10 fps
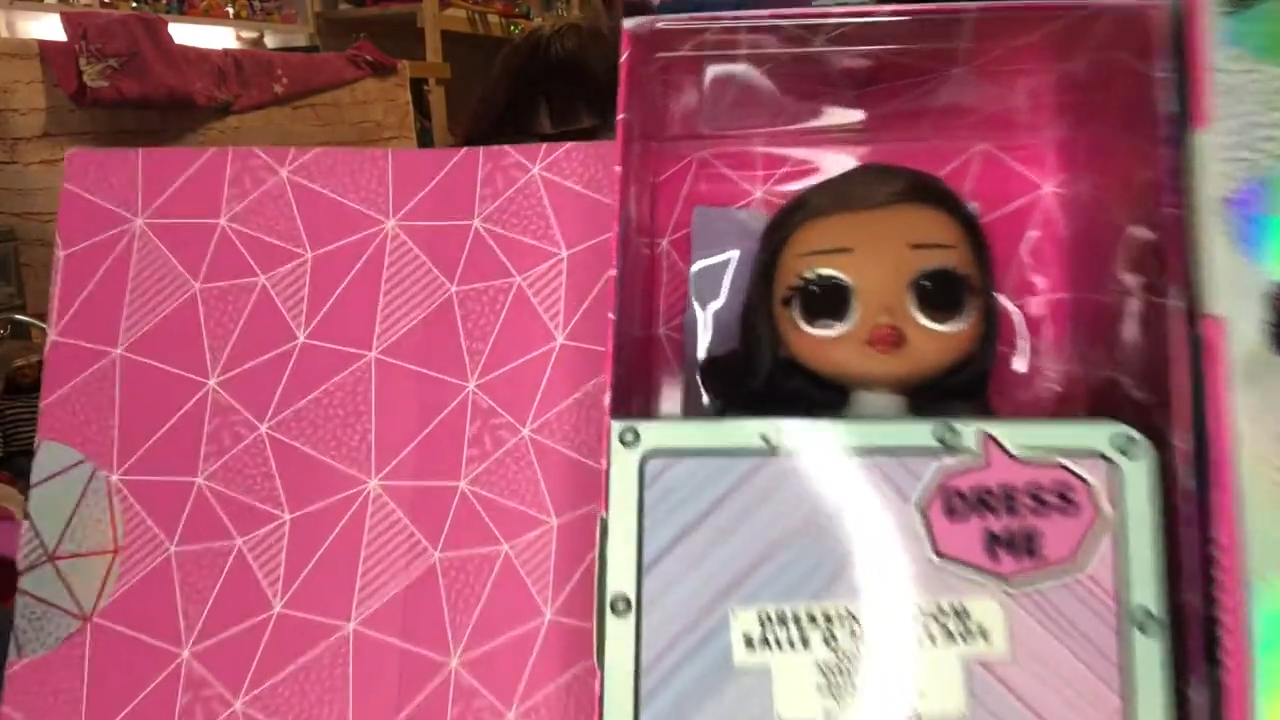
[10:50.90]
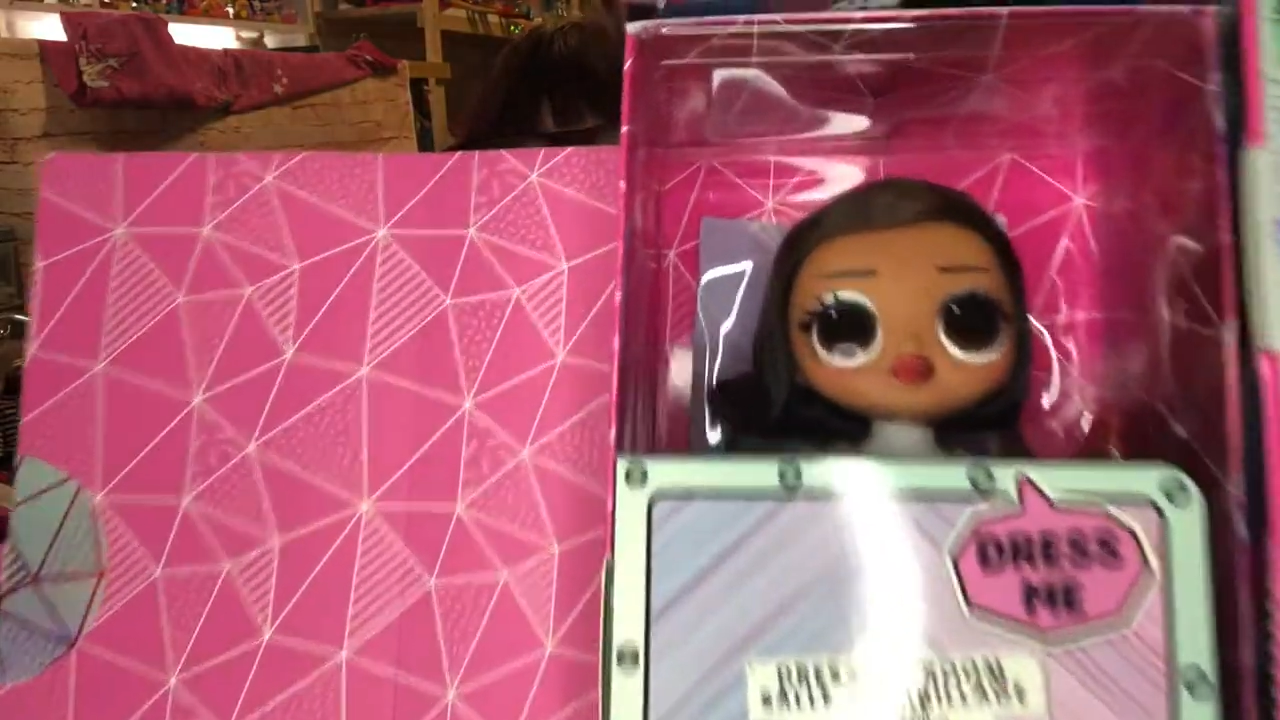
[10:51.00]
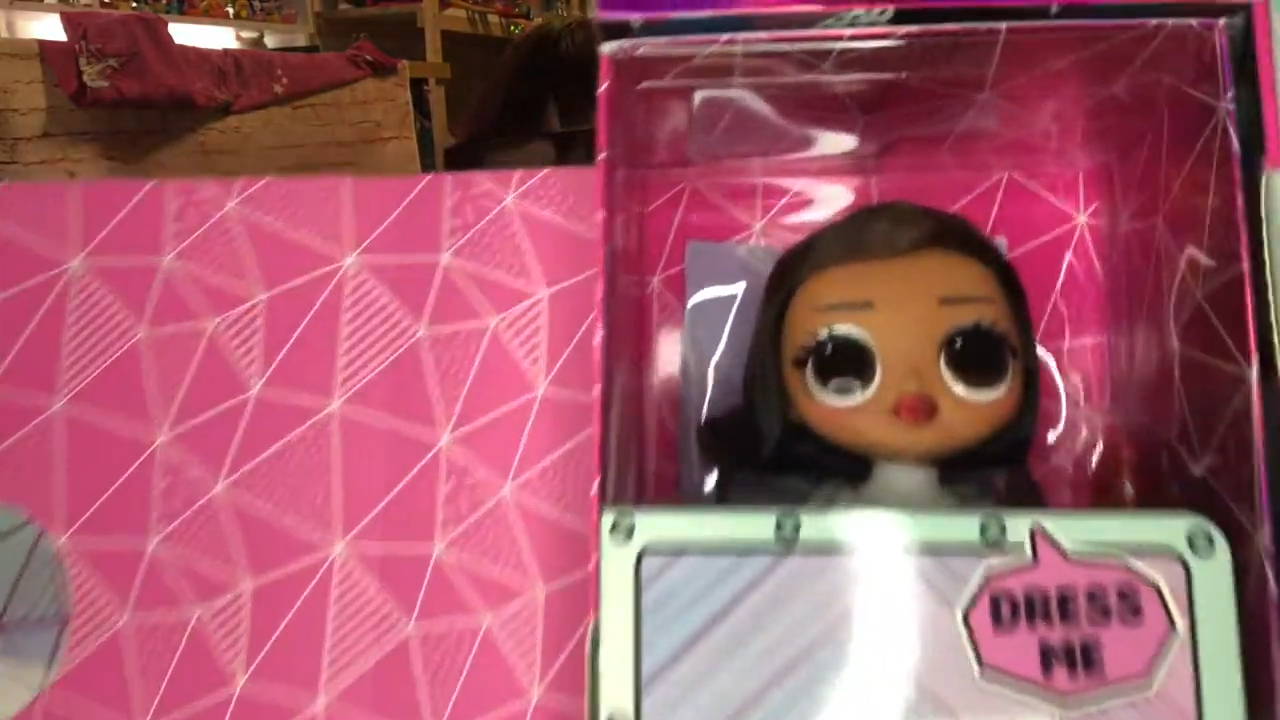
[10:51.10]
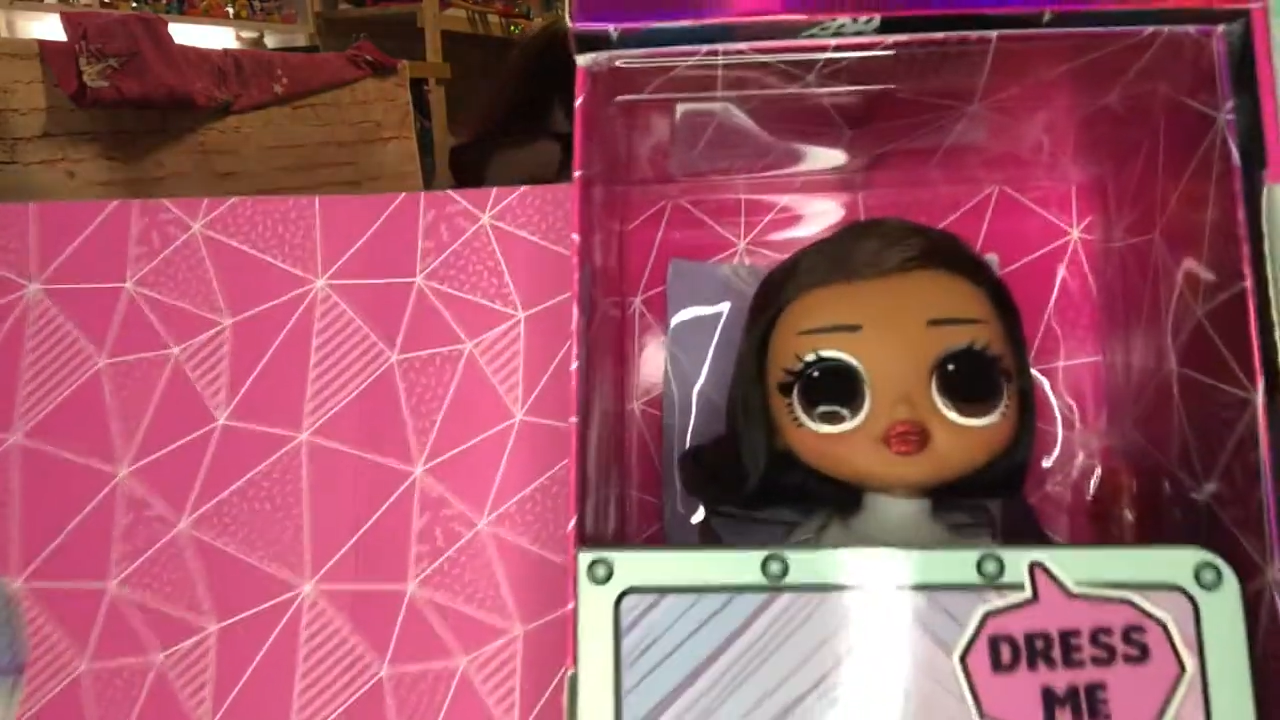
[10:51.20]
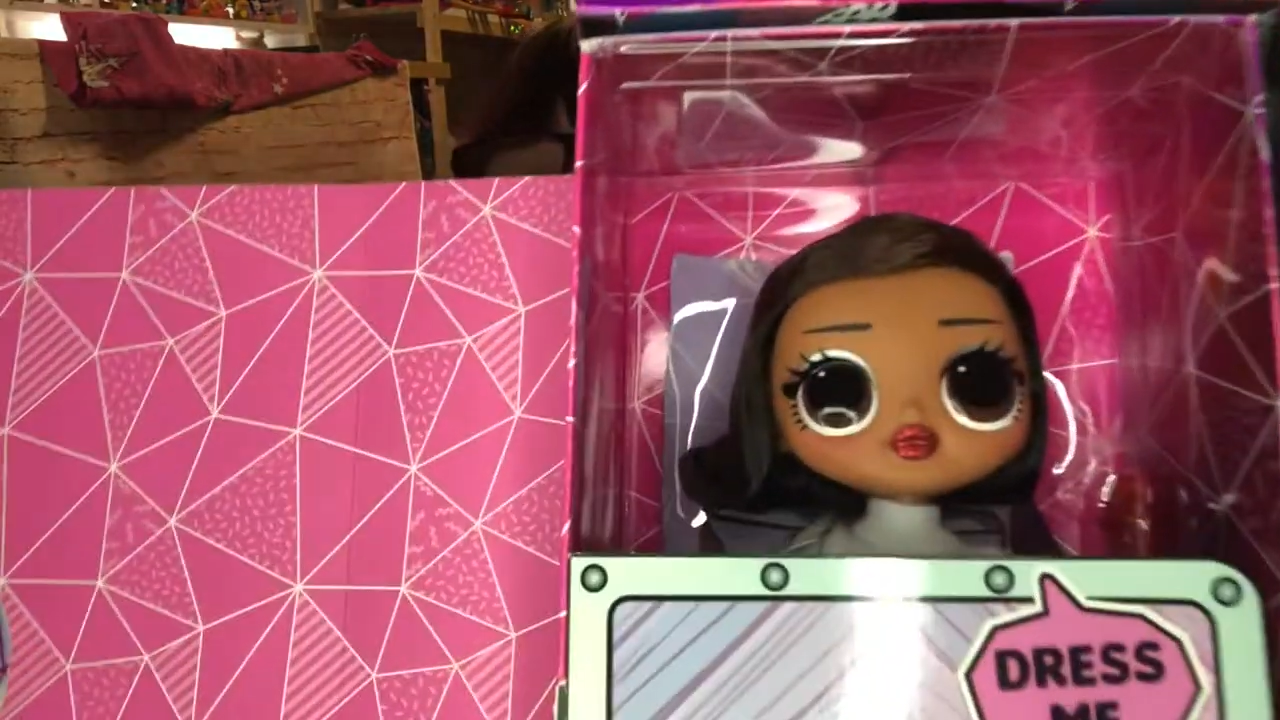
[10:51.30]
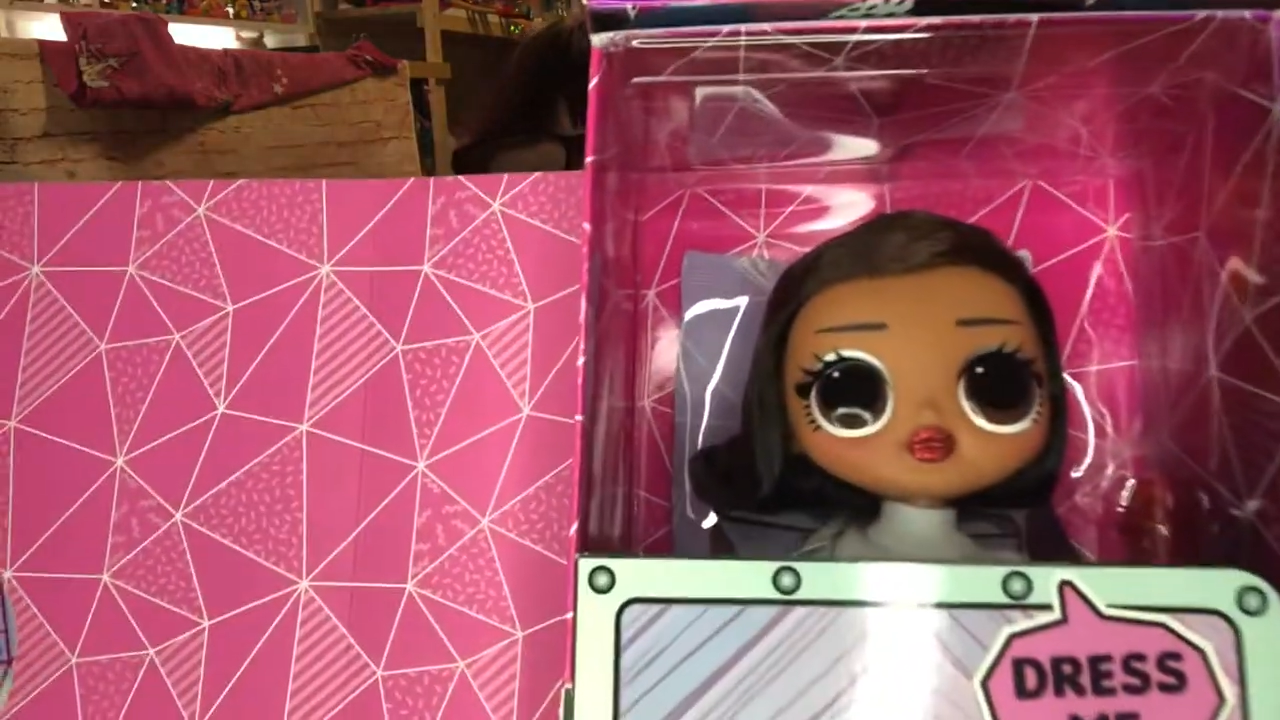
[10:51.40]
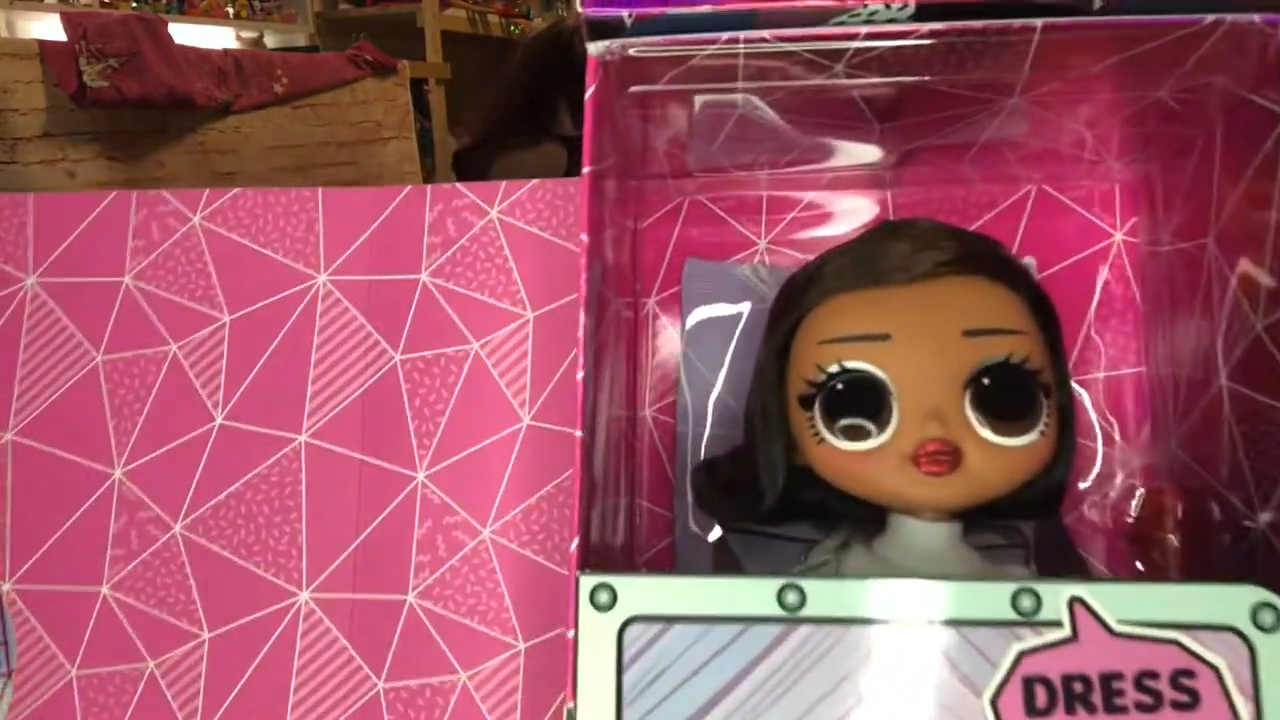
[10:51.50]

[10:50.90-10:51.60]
Wow,